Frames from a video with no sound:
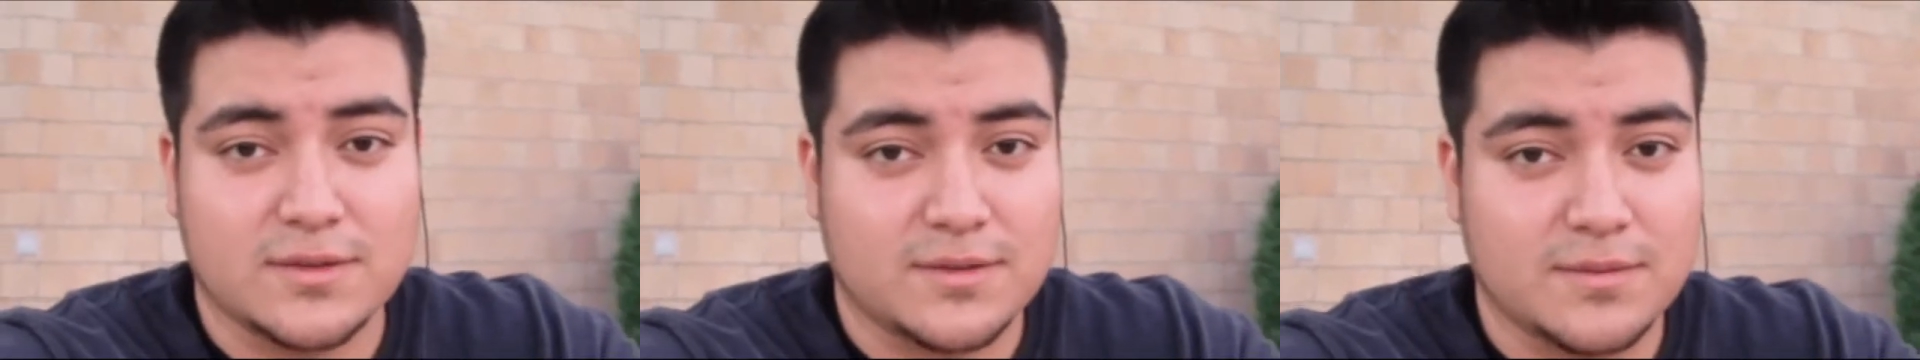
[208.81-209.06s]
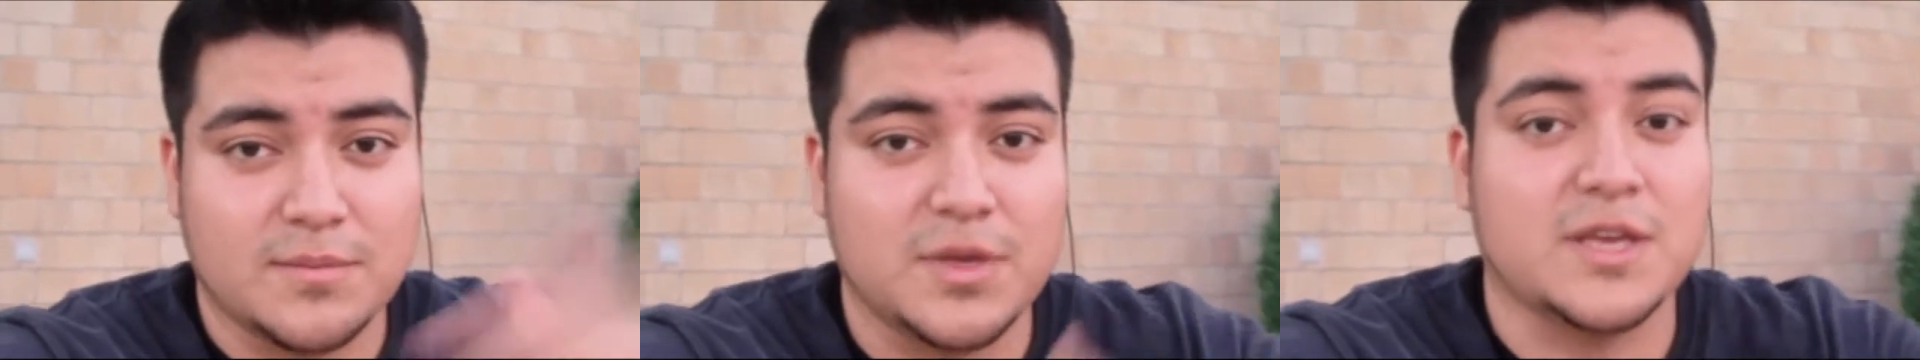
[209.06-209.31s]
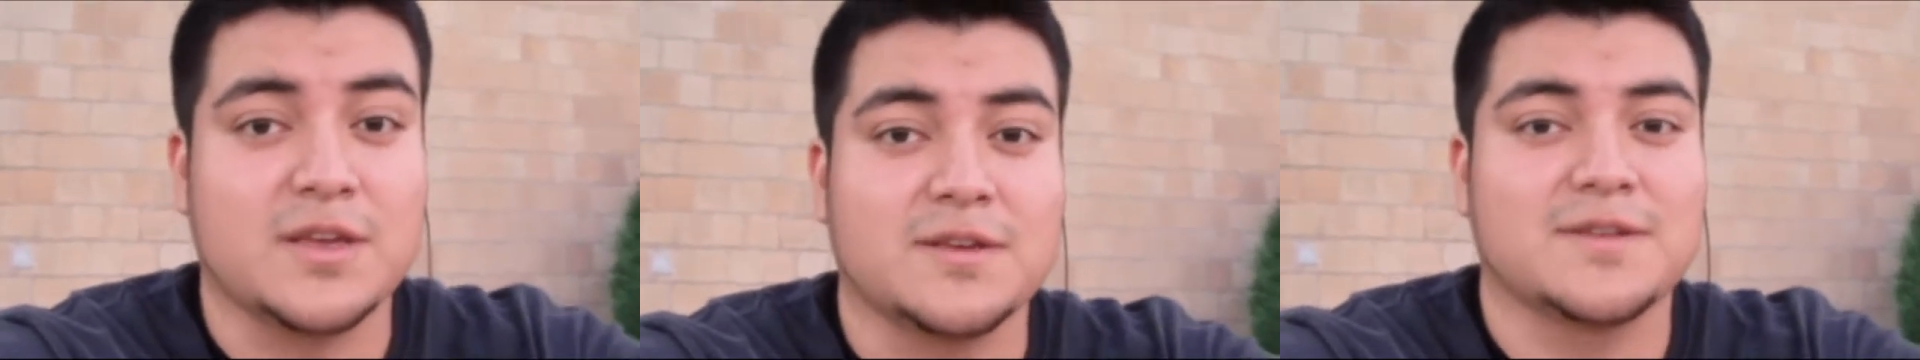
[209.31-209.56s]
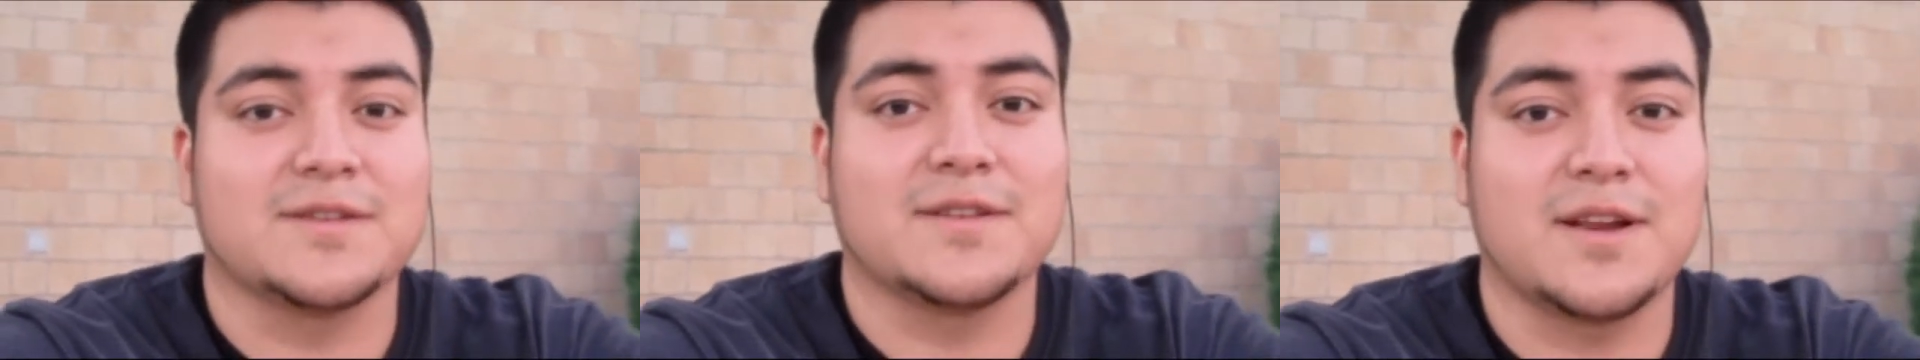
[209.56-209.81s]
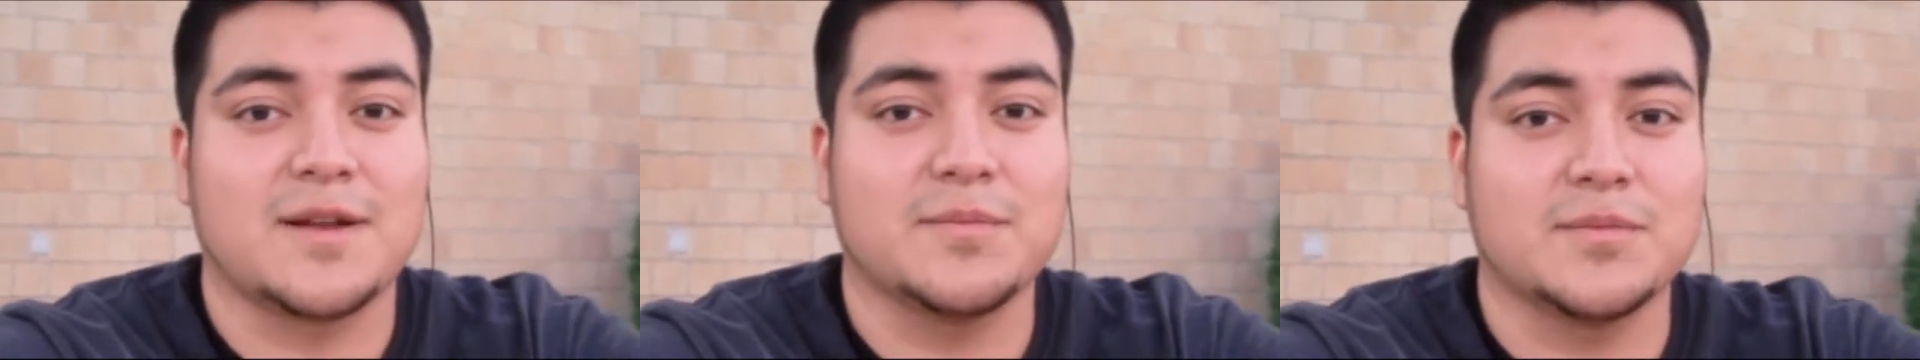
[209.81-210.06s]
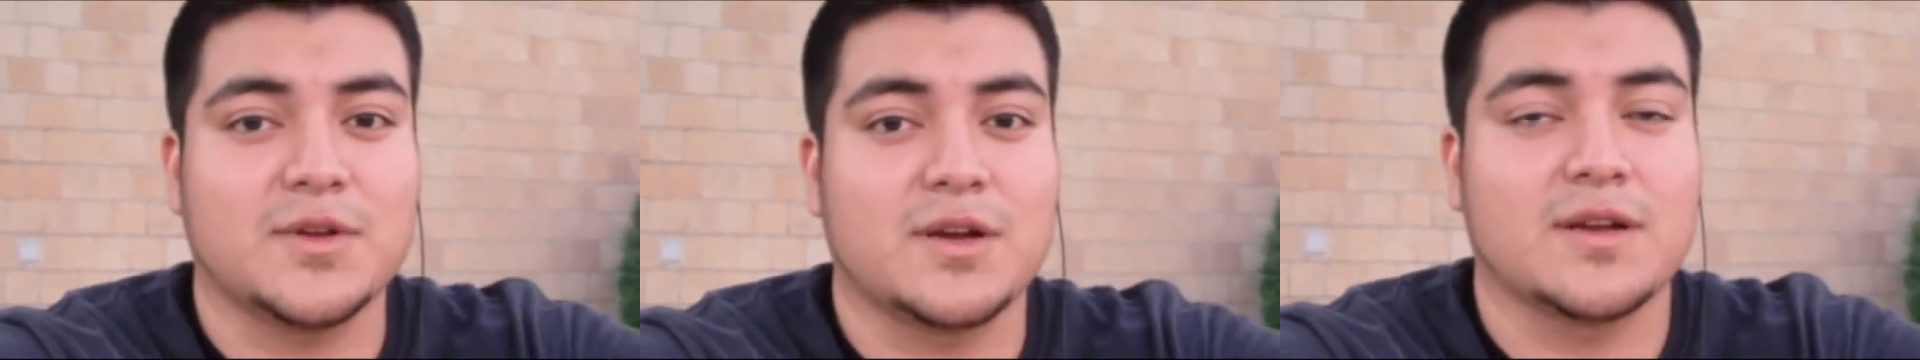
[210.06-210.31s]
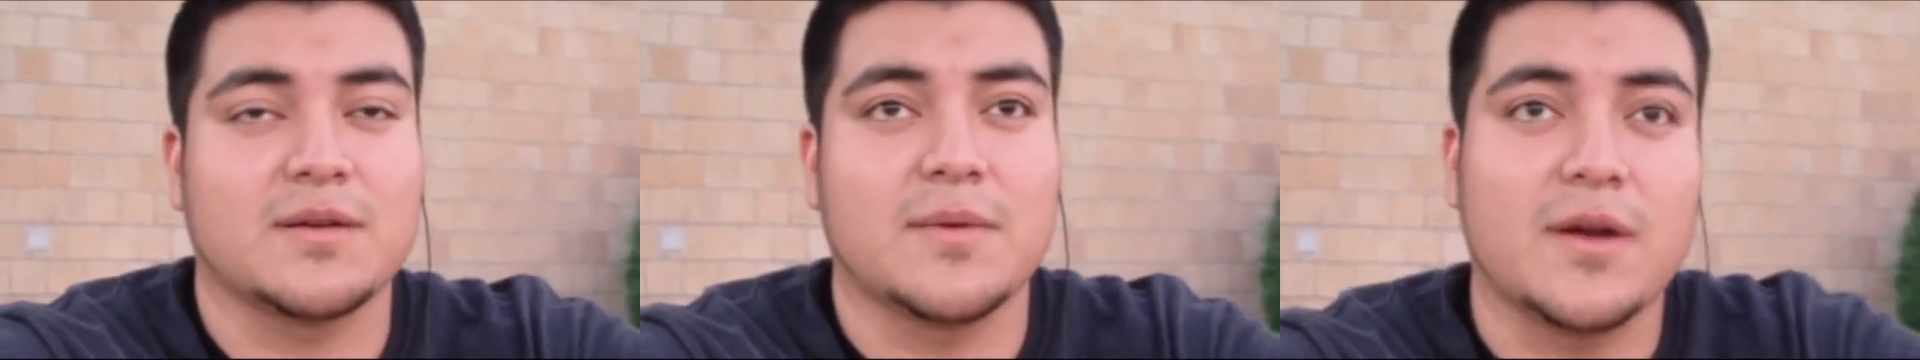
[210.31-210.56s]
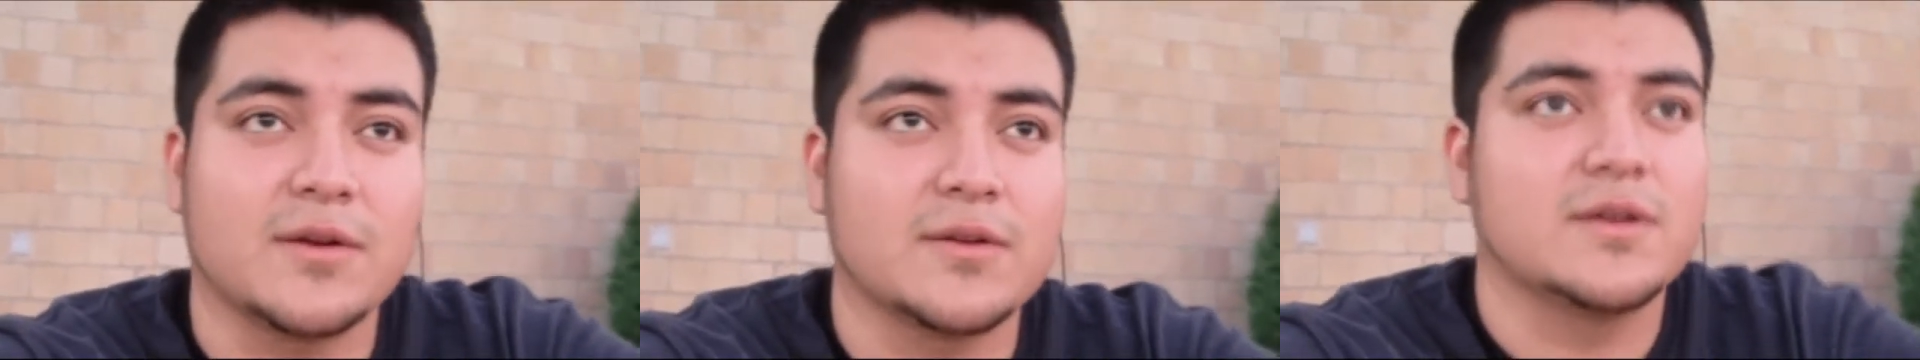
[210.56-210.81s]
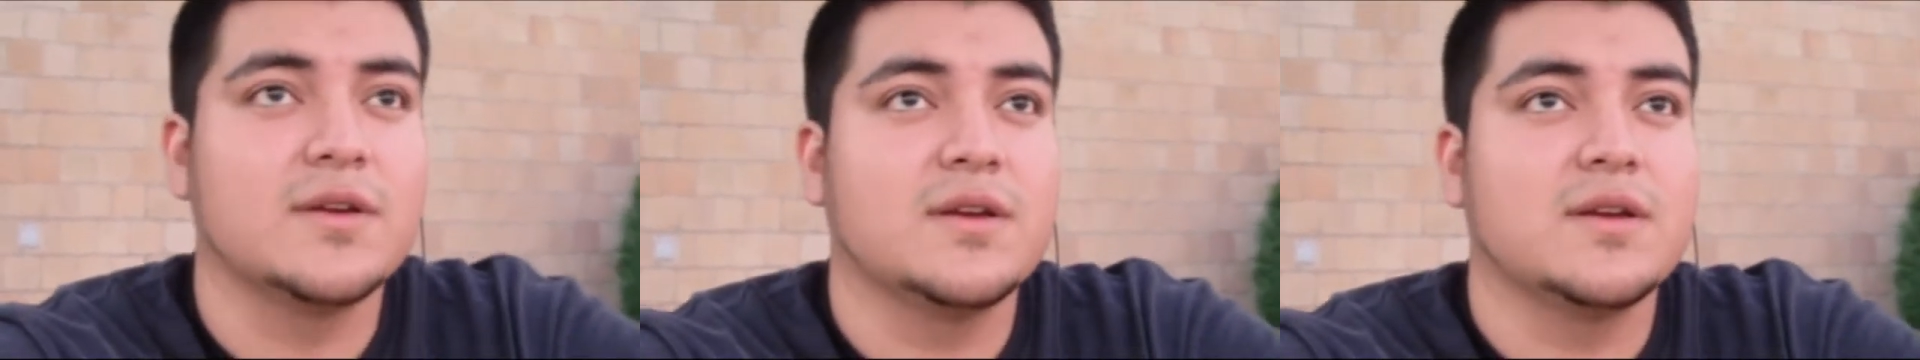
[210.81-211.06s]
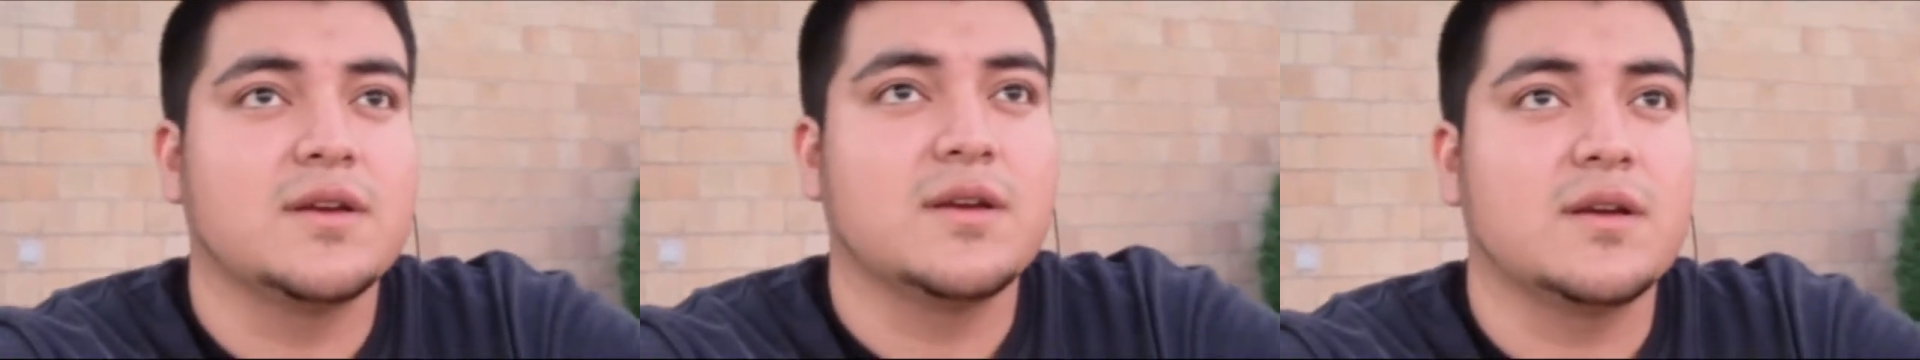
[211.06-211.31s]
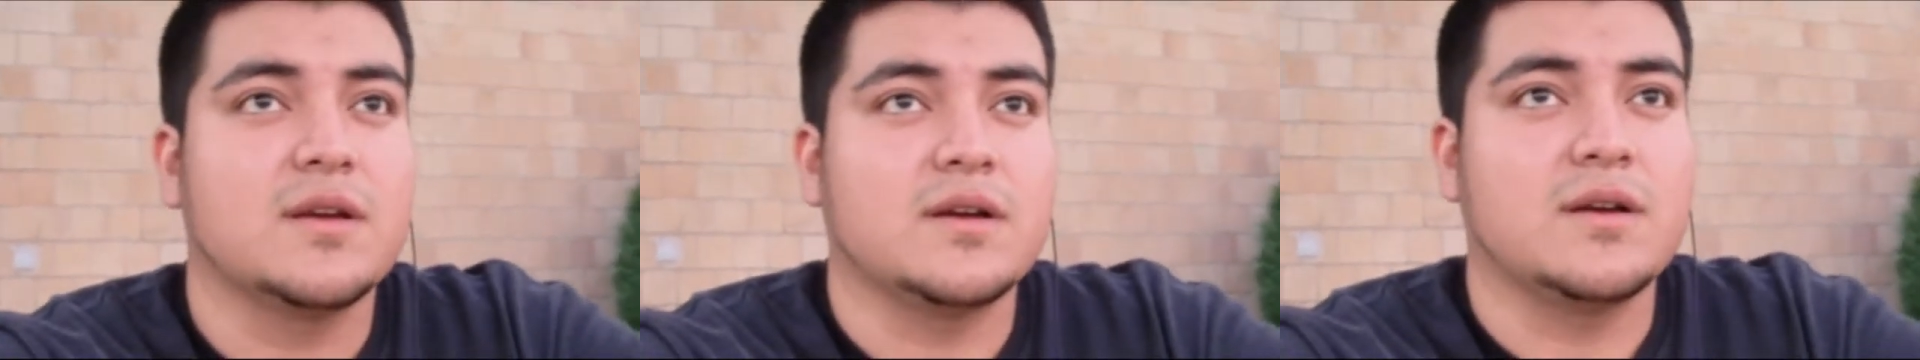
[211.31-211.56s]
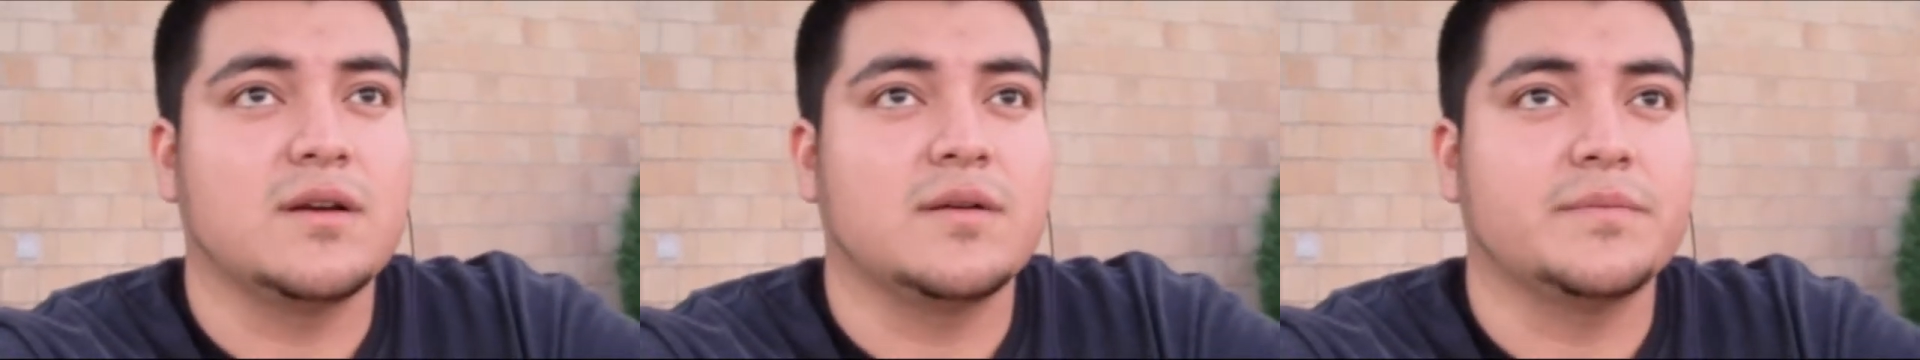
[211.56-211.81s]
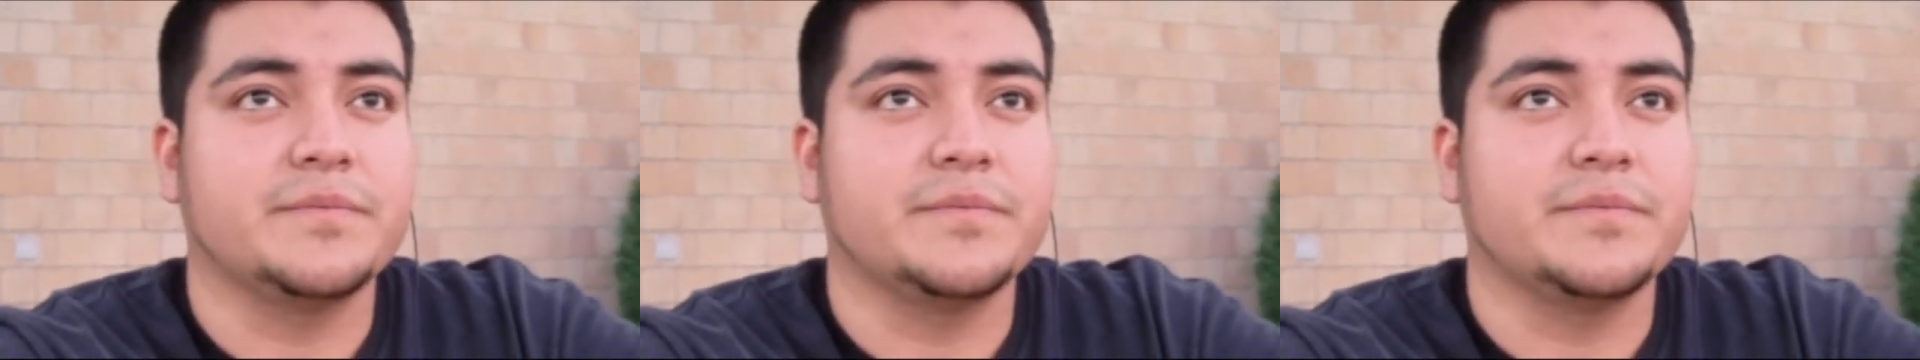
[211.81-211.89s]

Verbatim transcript: me that I'm talking about. Um,